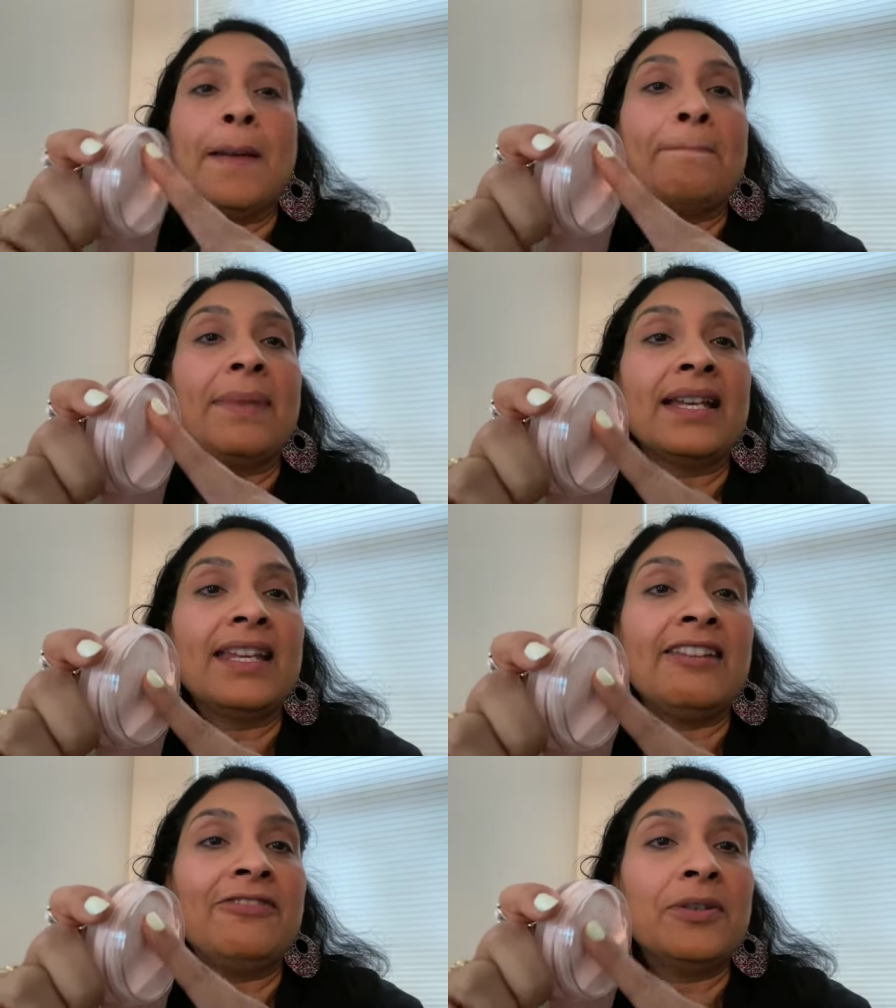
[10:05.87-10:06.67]
But
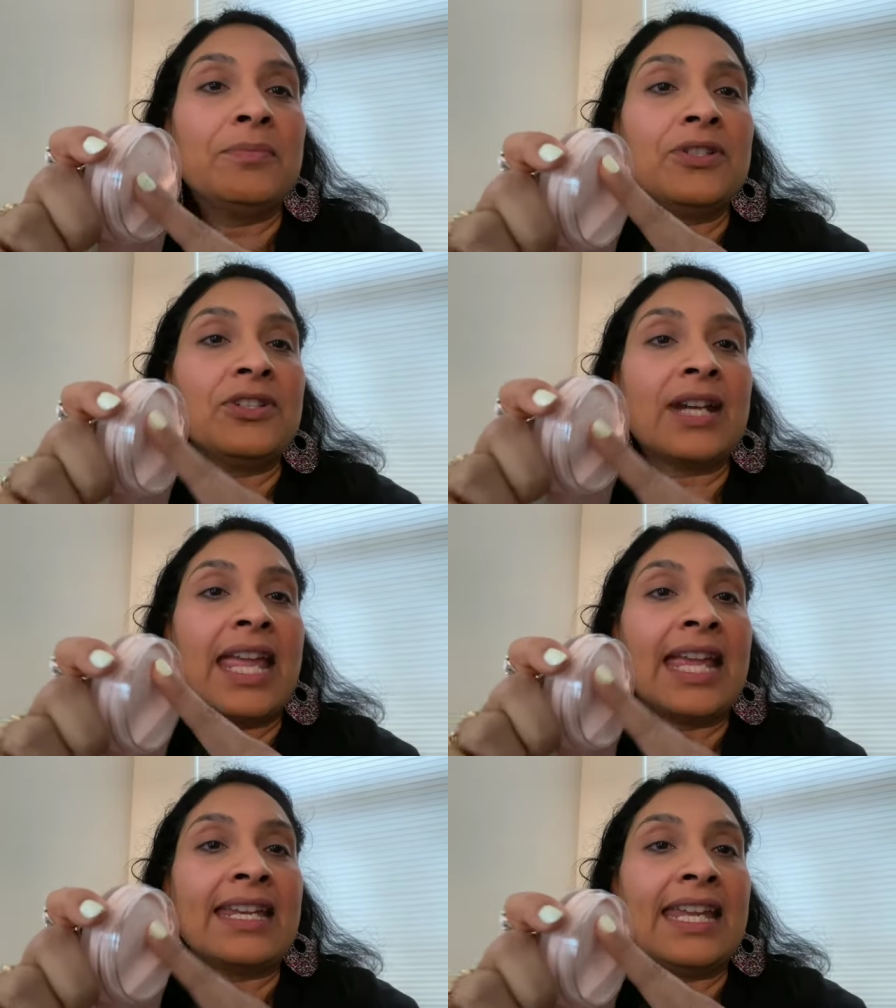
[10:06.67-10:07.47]
if you put your
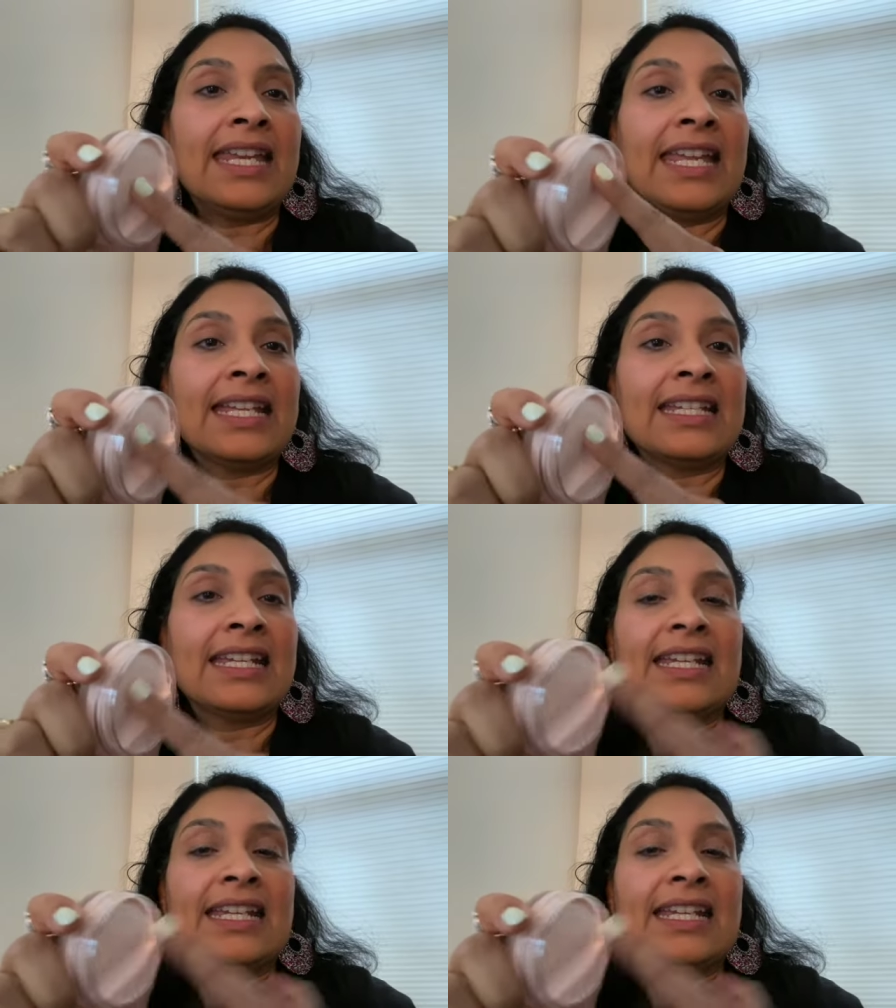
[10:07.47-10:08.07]
hand in it,